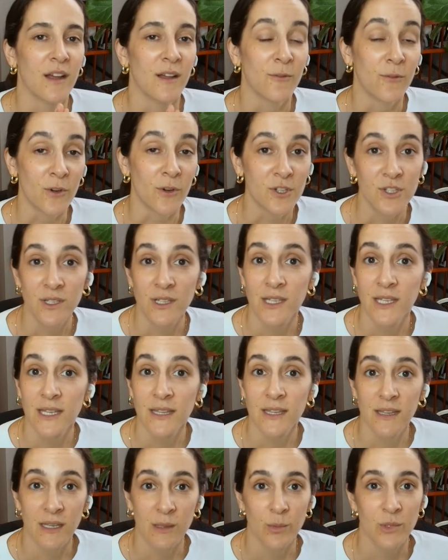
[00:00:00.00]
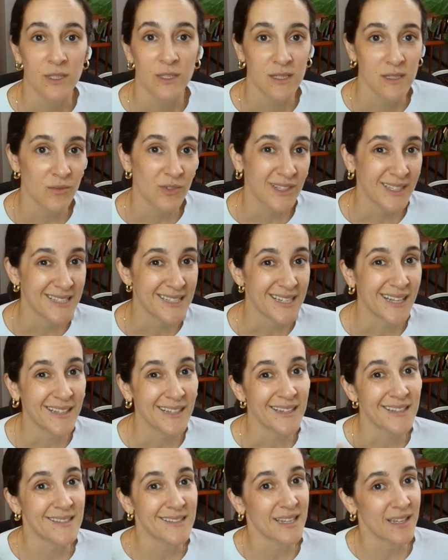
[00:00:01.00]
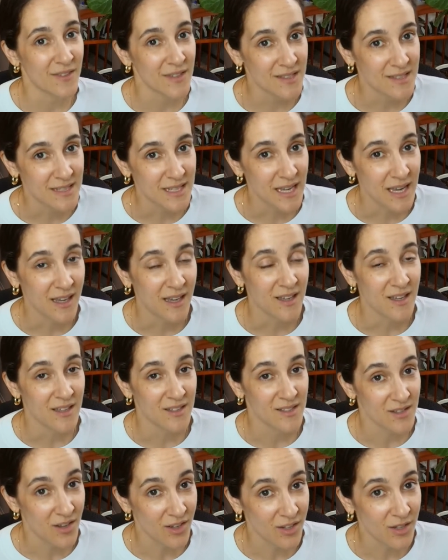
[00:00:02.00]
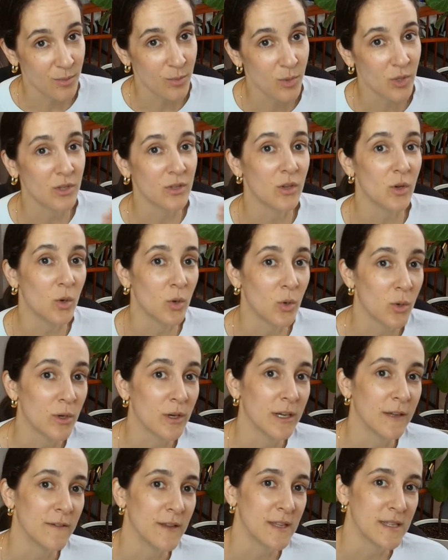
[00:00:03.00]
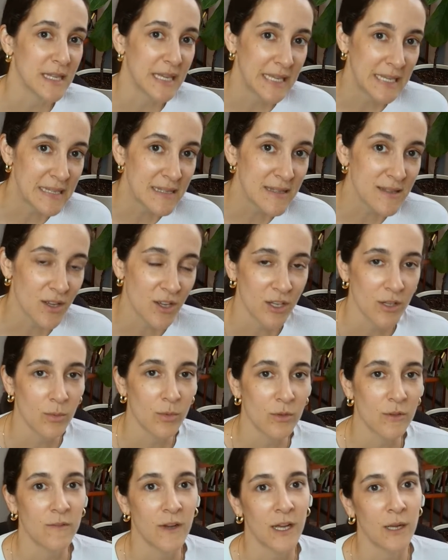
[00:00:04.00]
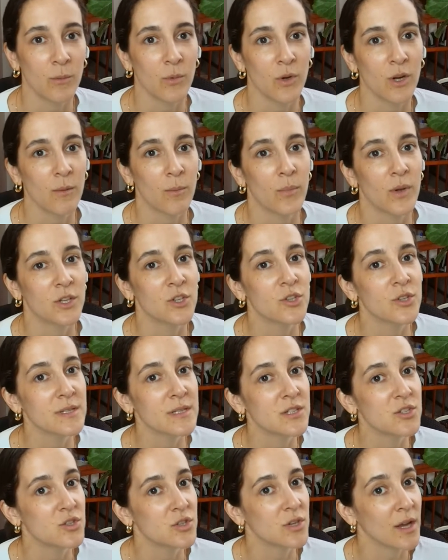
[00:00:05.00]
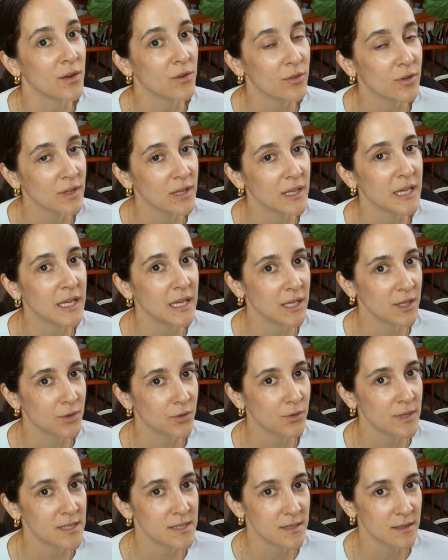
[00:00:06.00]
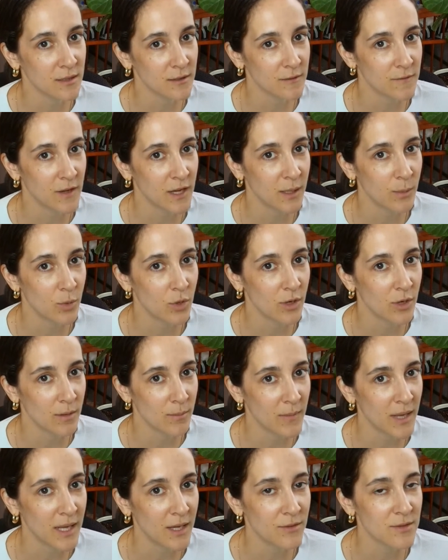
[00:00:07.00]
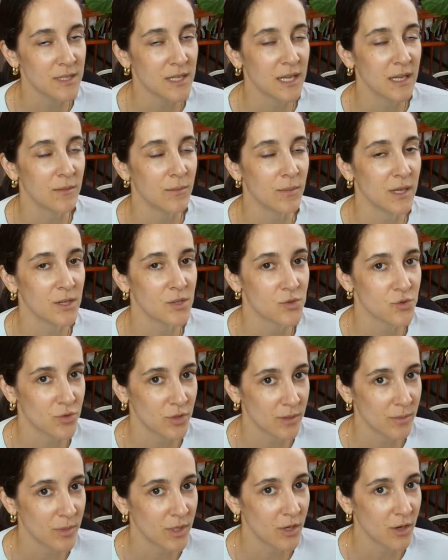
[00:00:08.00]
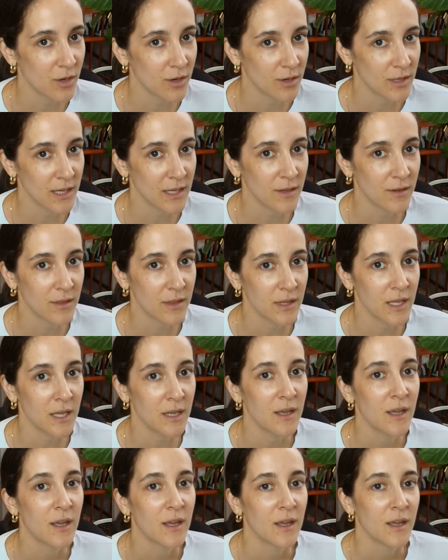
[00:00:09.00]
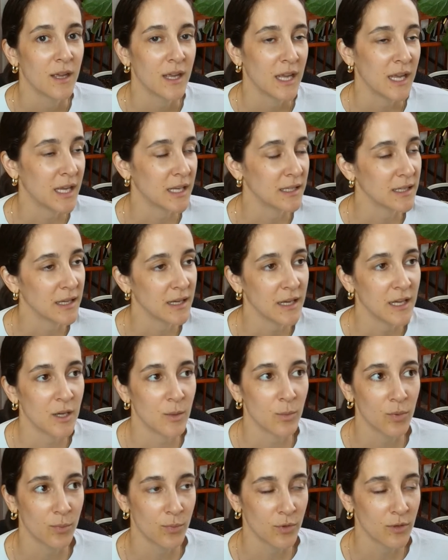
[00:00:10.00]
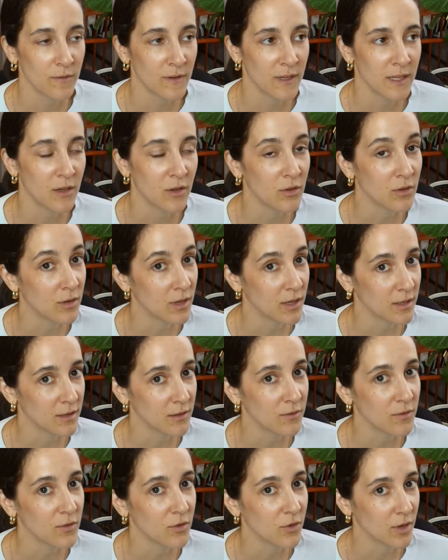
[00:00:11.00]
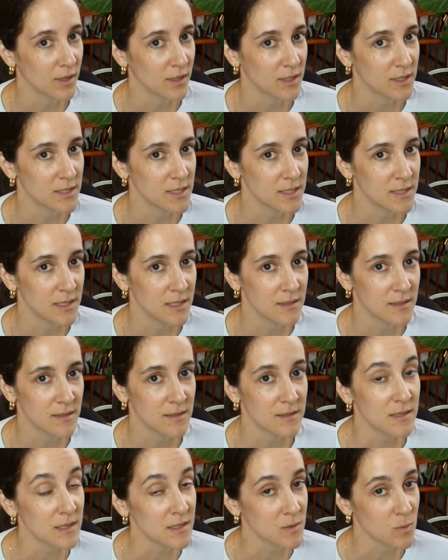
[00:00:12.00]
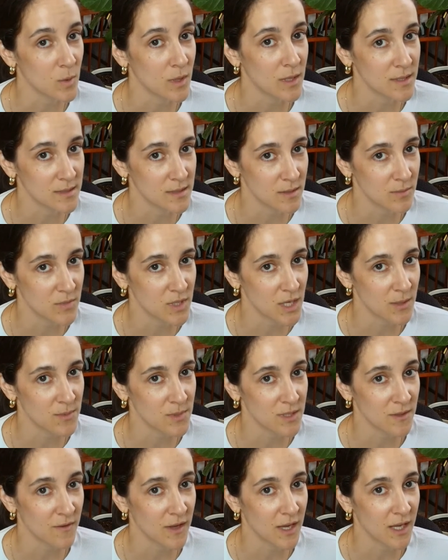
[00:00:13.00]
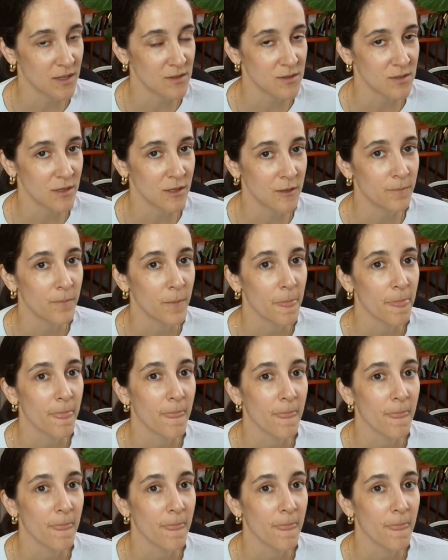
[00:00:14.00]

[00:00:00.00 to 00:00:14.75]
Unfortunately, the label doesn't really tell us if it's soluble or if it's insoluble fiber, but just generally increasing our fiber amount can be extremely heart healthy and can help prevent a lot of chronic diseases as well as some types of cancer.